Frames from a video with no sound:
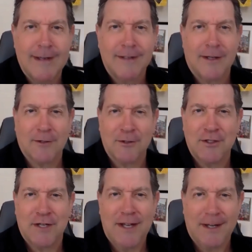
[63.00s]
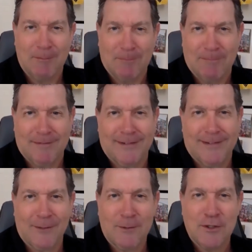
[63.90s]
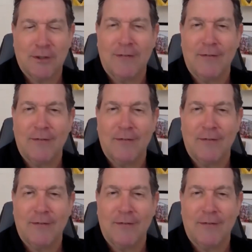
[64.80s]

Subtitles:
Dr. Jim, look what you're living